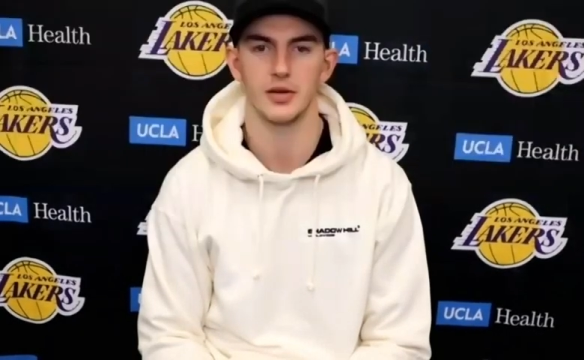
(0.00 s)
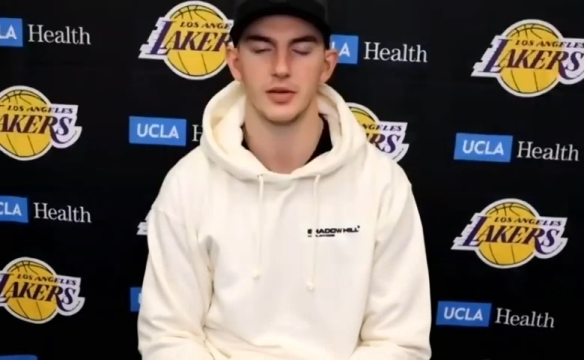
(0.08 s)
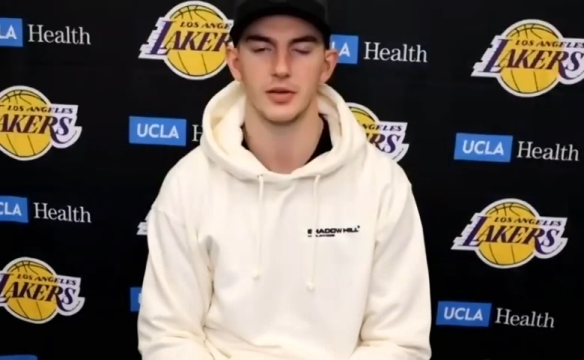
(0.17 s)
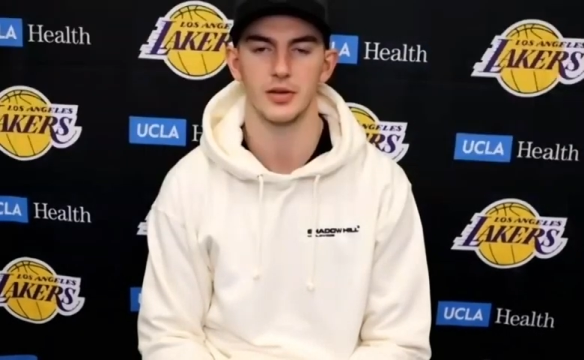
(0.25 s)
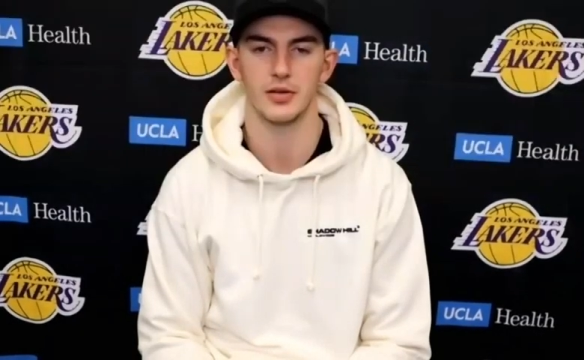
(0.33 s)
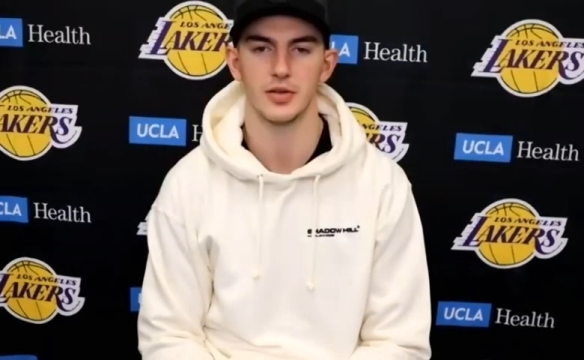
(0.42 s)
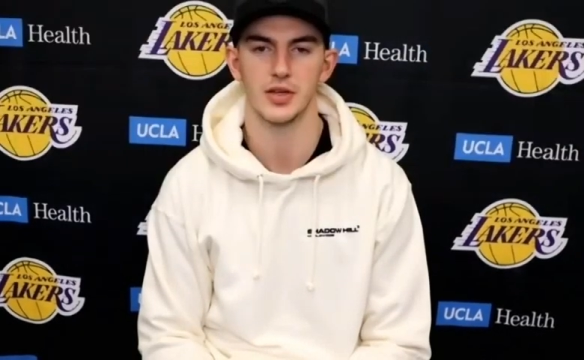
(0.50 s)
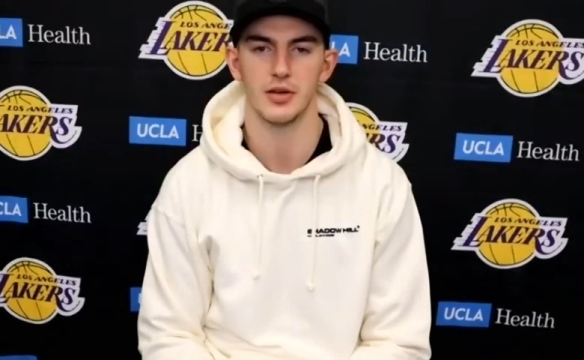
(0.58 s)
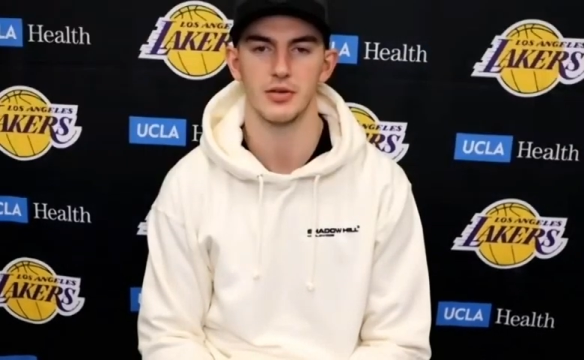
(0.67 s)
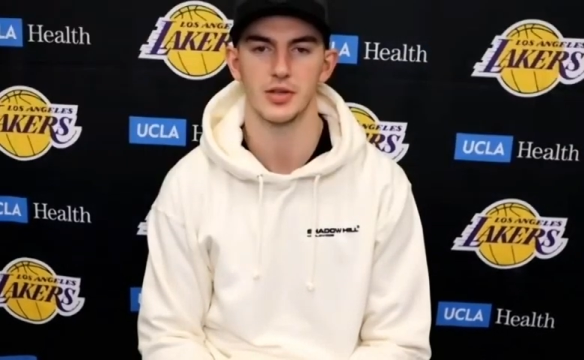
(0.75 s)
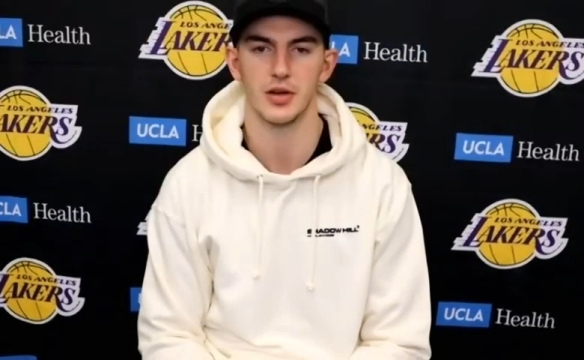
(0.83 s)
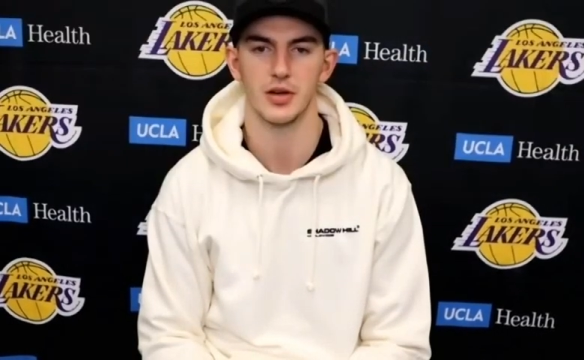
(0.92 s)
You know, it's
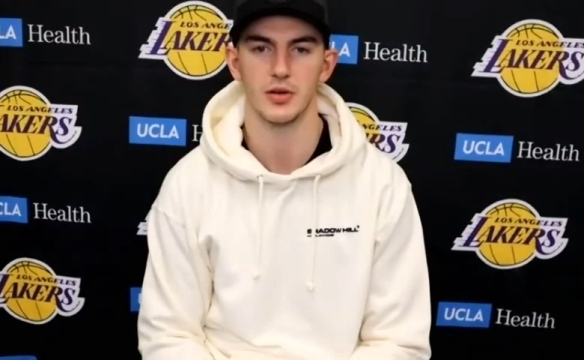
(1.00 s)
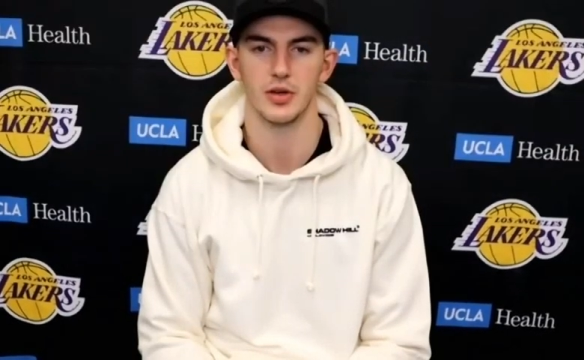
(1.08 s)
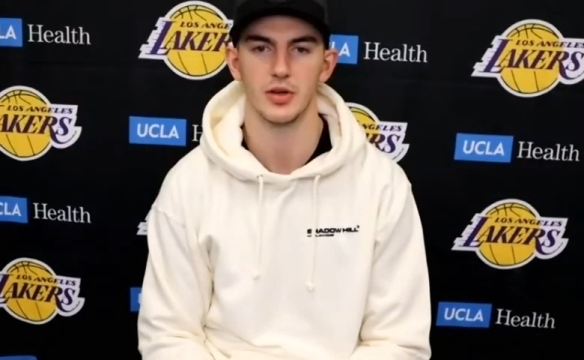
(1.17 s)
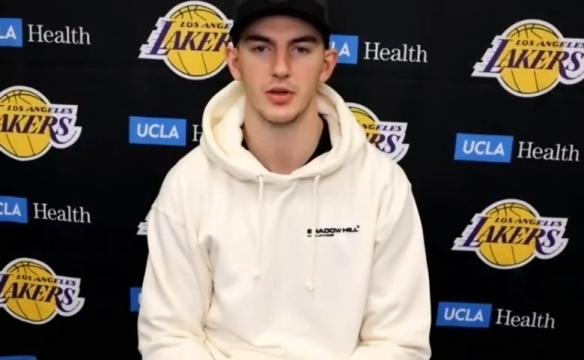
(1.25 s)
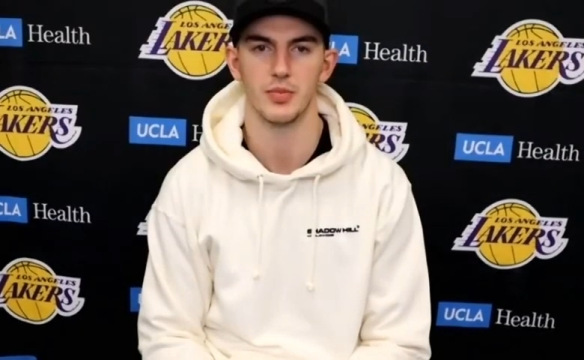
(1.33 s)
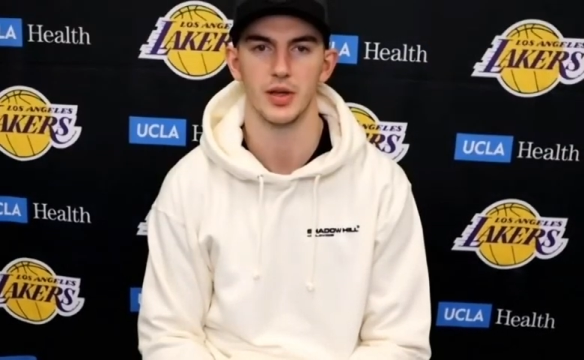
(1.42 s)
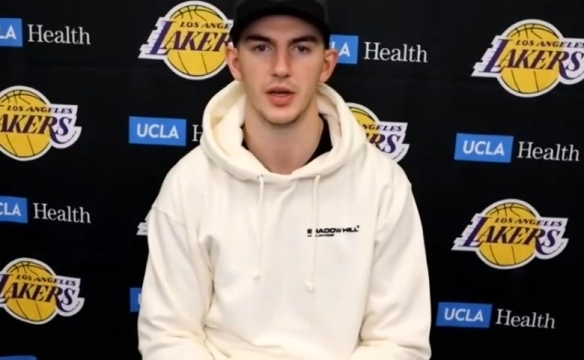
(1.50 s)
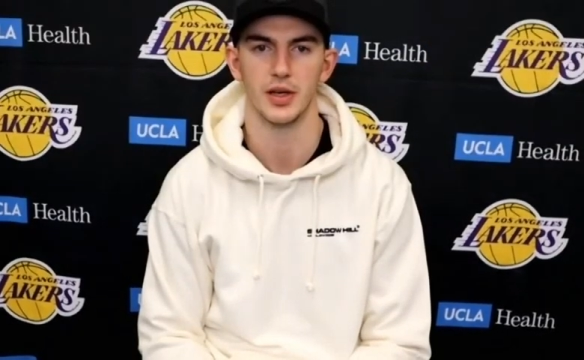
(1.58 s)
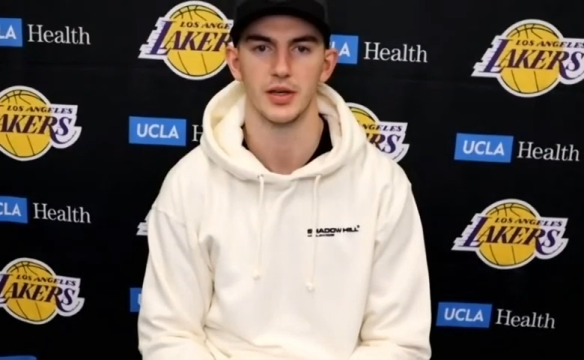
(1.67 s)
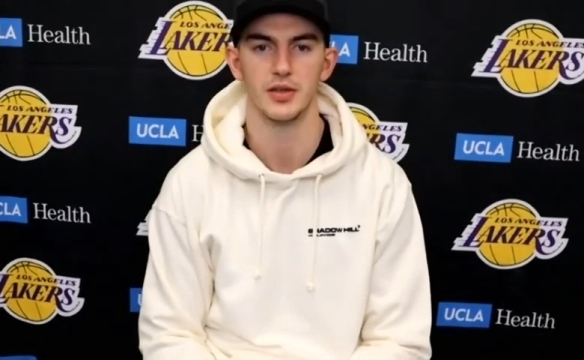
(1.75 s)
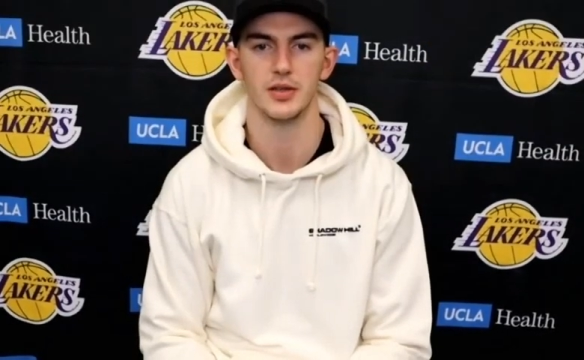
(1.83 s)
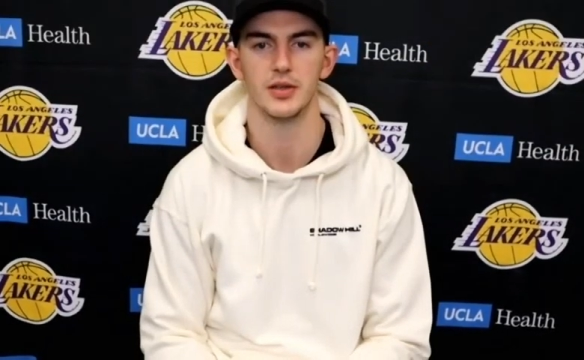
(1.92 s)
always hard when you don't
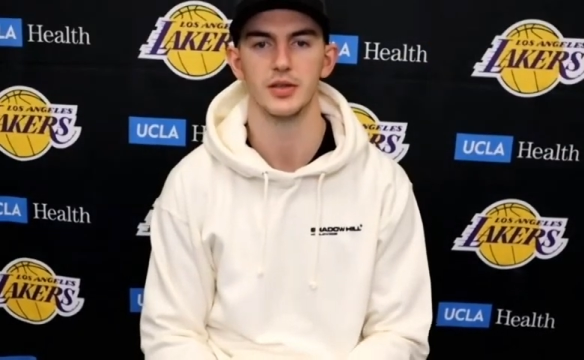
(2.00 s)
play,